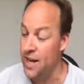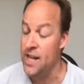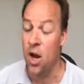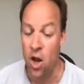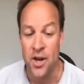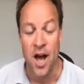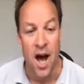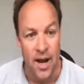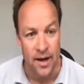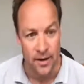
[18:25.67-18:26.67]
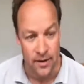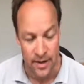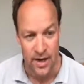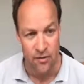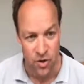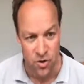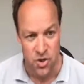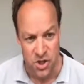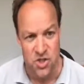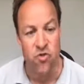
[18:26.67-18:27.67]
a lot higher than if you
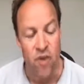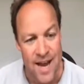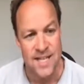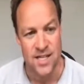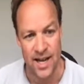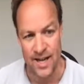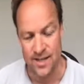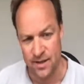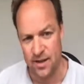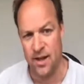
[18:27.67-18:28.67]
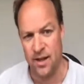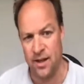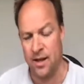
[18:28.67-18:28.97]
just translate the